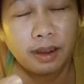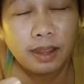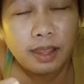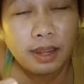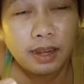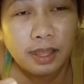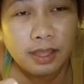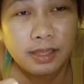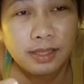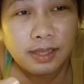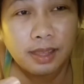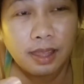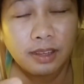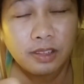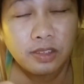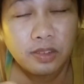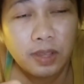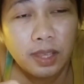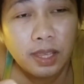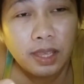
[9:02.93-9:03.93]
in his
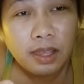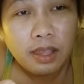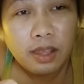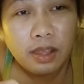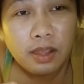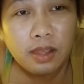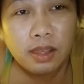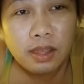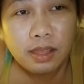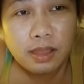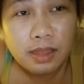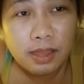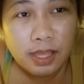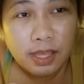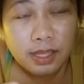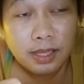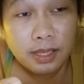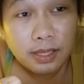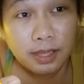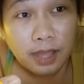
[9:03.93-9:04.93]
country
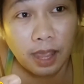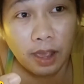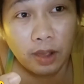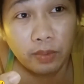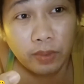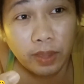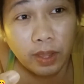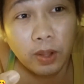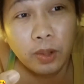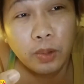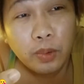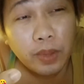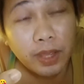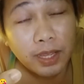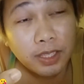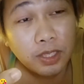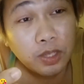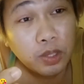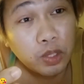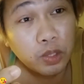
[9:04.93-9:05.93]
this is how we
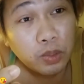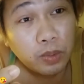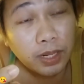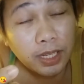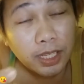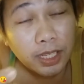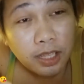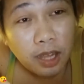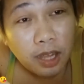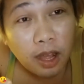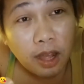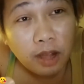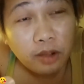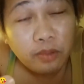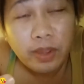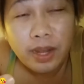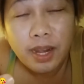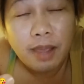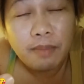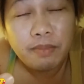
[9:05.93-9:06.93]
always usually talk
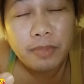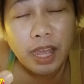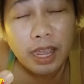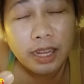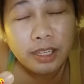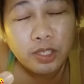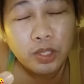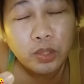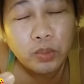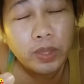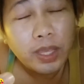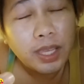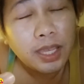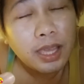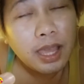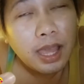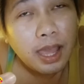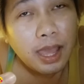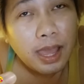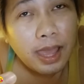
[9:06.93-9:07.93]
when I'm not
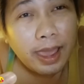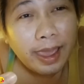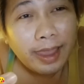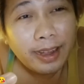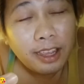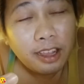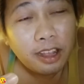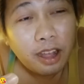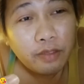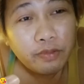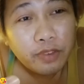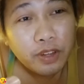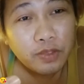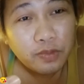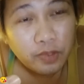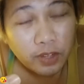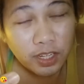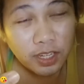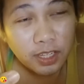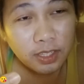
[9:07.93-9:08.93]
doing any covers
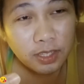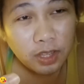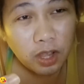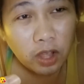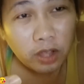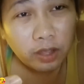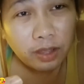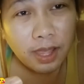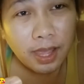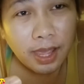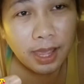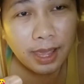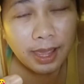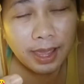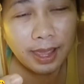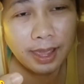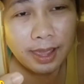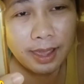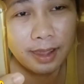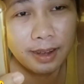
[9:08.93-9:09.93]
for the song.
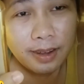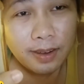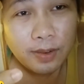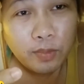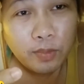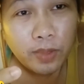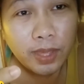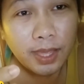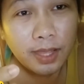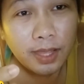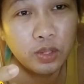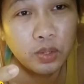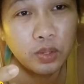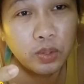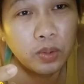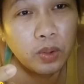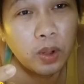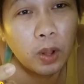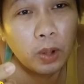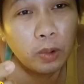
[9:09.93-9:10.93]
And we
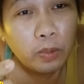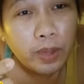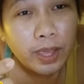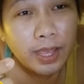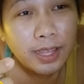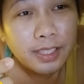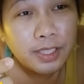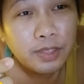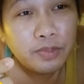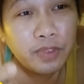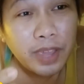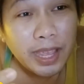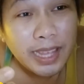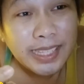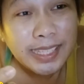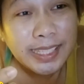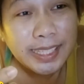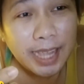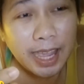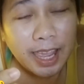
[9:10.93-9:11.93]
do always
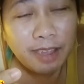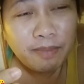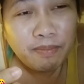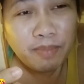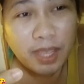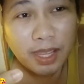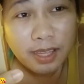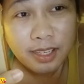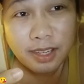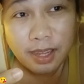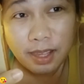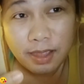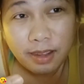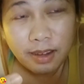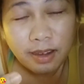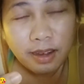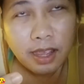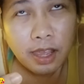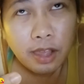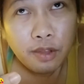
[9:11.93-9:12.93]
FaceTime each
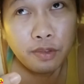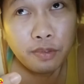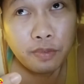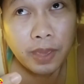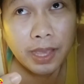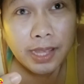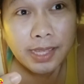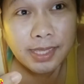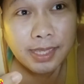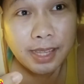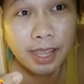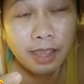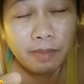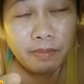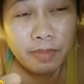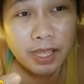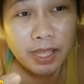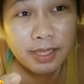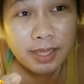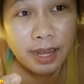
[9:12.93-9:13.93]
other.
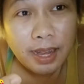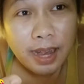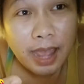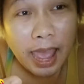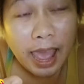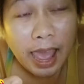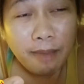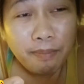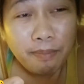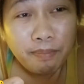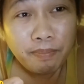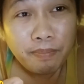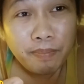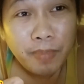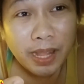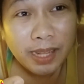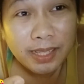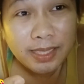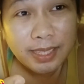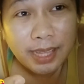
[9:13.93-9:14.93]
FaceTime is an app
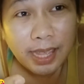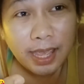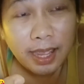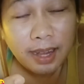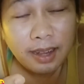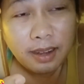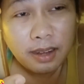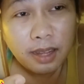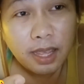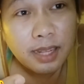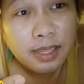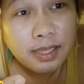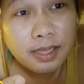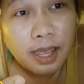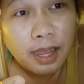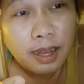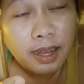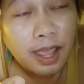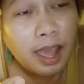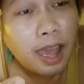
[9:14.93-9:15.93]
built in
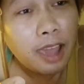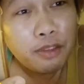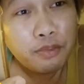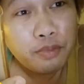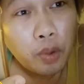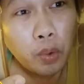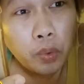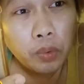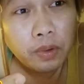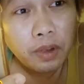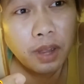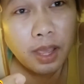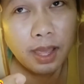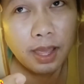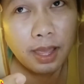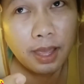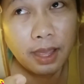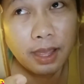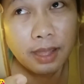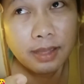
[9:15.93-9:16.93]
inside the iPhone.
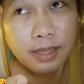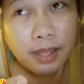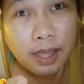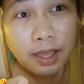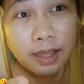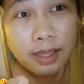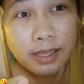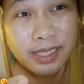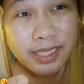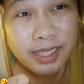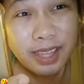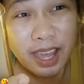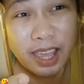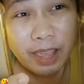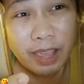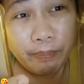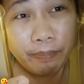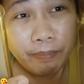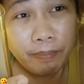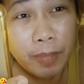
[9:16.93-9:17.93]
It's like a
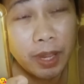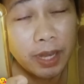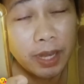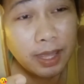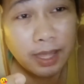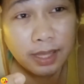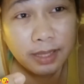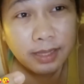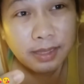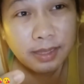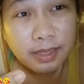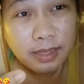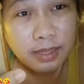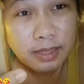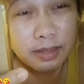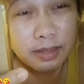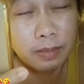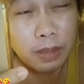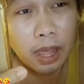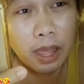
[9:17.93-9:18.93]
Skype, but it's
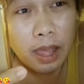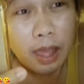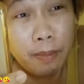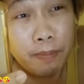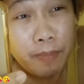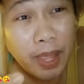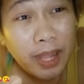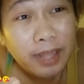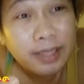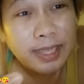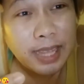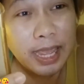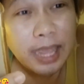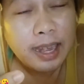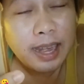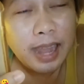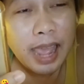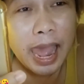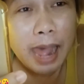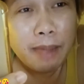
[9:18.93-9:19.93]
a built
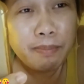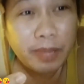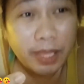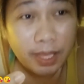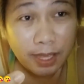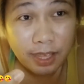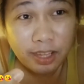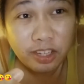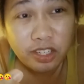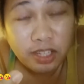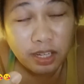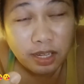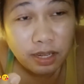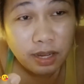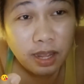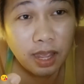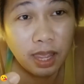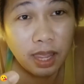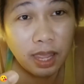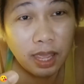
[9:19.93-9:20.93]
in application
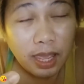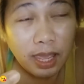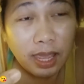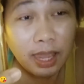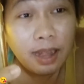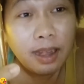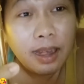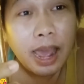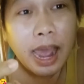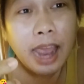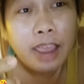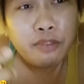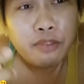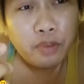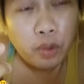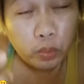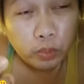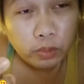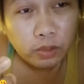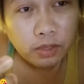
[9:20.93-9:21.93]
in
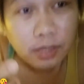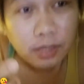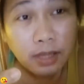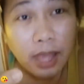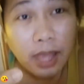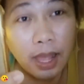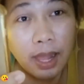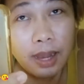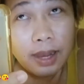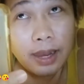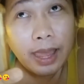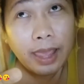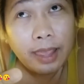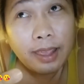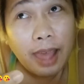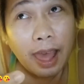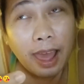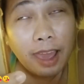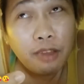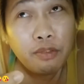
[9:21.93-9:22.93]
iPhones,
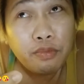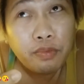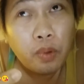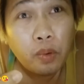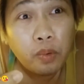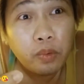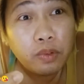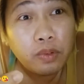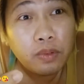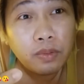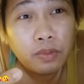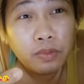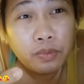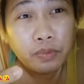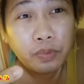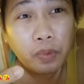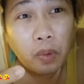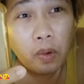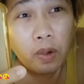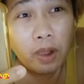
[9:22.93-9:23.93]
like iPhone
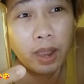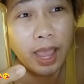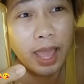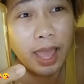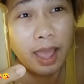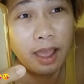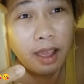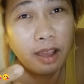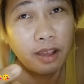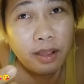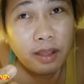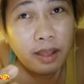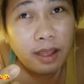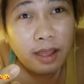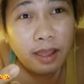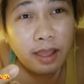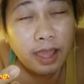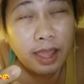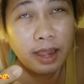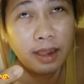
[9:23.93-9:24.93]
4
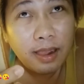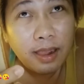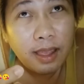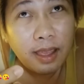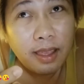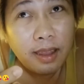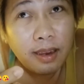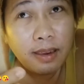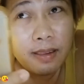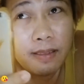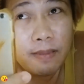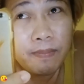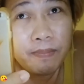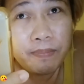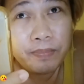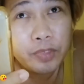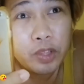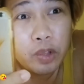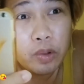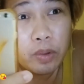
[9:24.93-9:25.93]
and
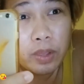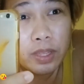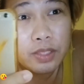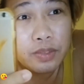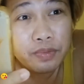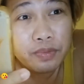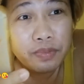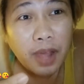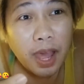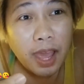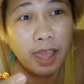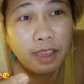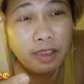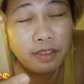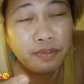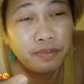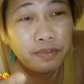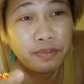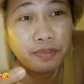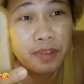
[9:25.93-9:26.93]
then going to
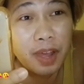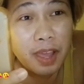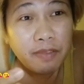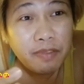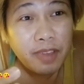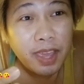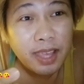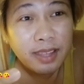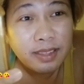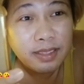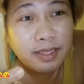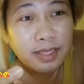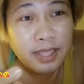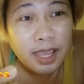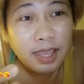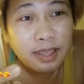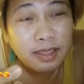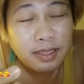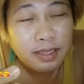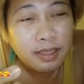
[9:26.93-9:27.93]
5, 5S,
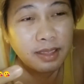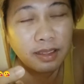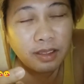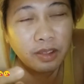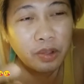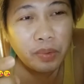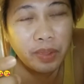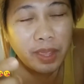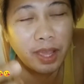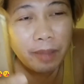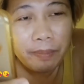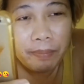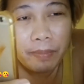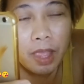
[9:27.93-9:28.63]
6, going up.